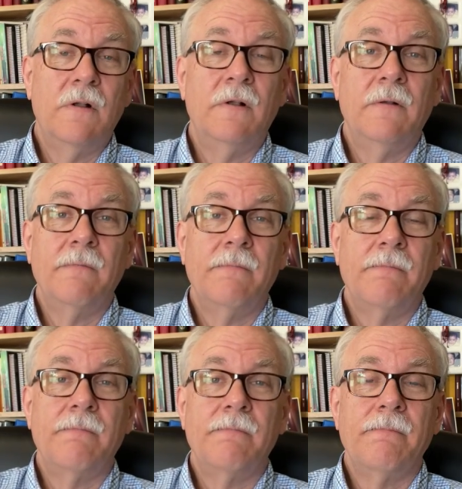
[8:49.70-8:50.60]

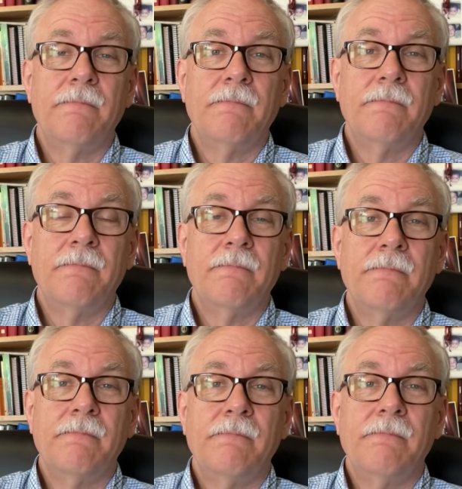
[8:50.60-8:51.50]

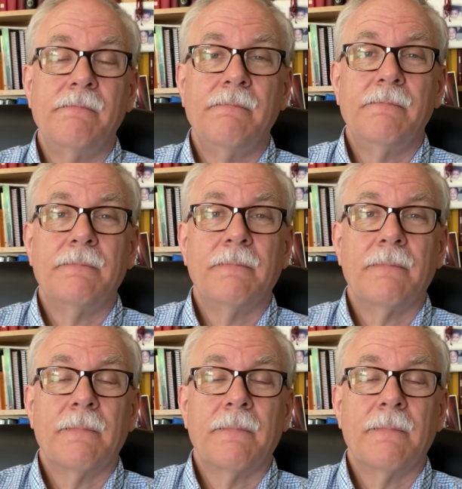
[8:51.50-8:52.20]
[no speech]